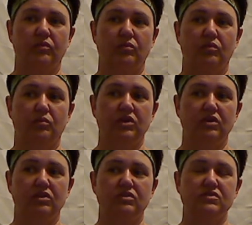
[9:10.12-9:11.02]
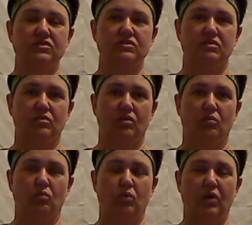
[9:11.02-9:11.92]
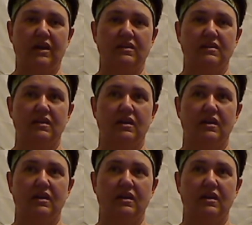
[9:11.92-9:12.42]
when you lose weight,